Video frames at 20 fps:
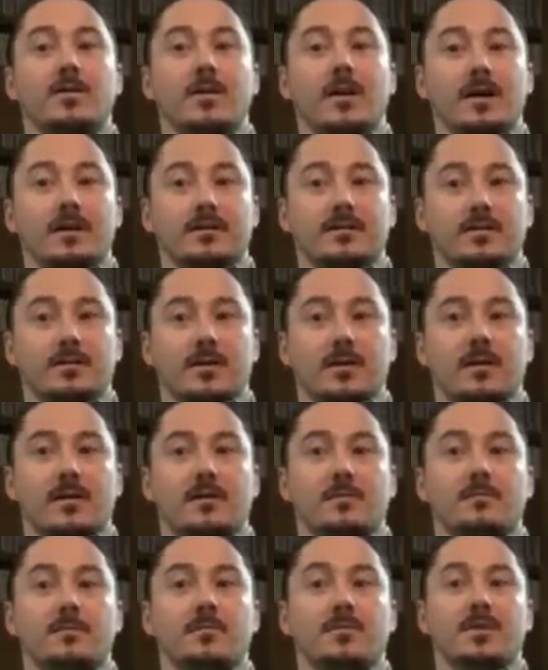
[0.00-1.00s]
Correct.
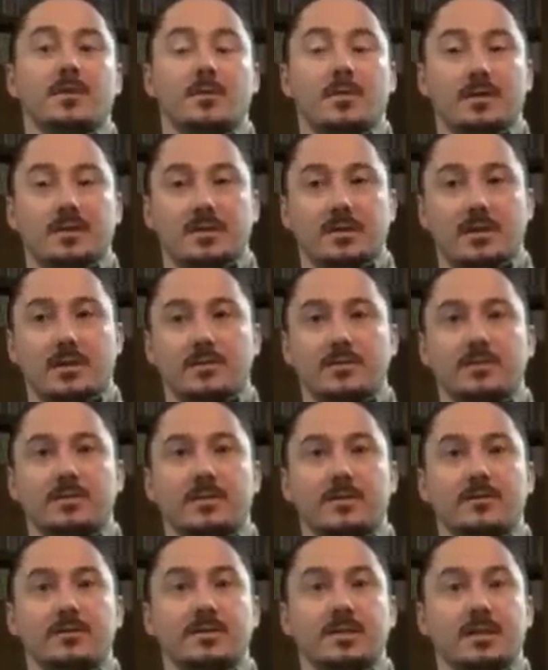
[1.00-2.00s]
There was another
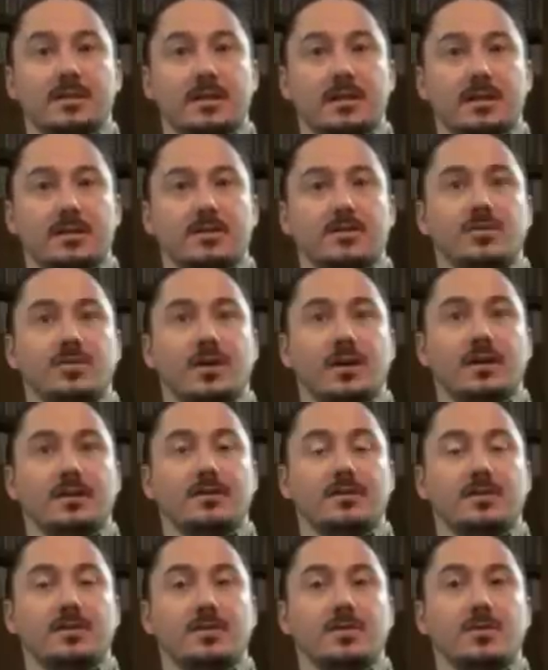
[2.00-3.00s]
service that did try
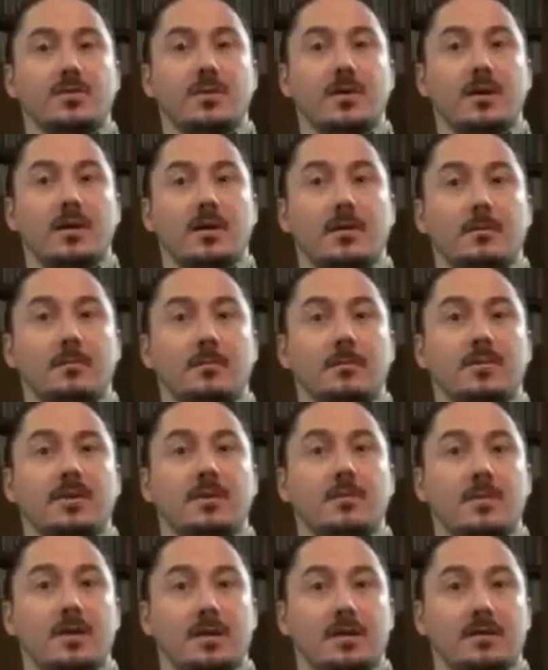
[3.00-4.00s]
to
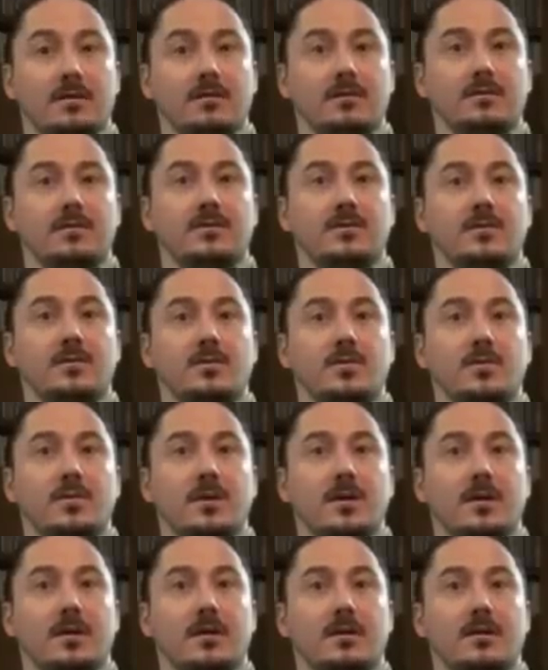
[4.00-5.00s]
come in
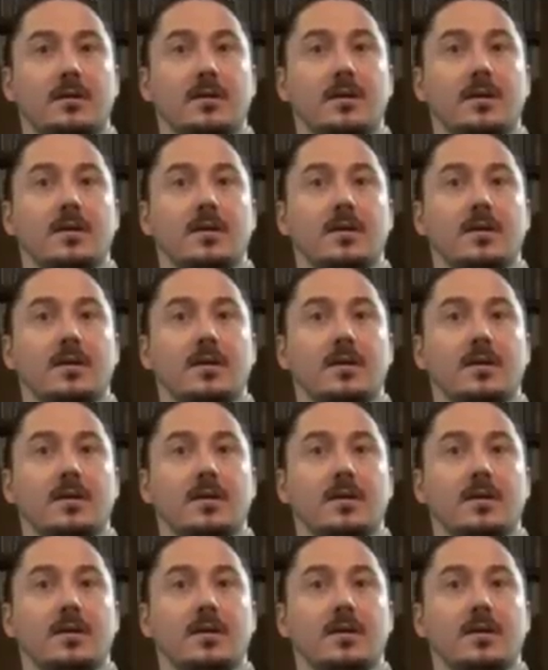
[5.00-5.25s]
to,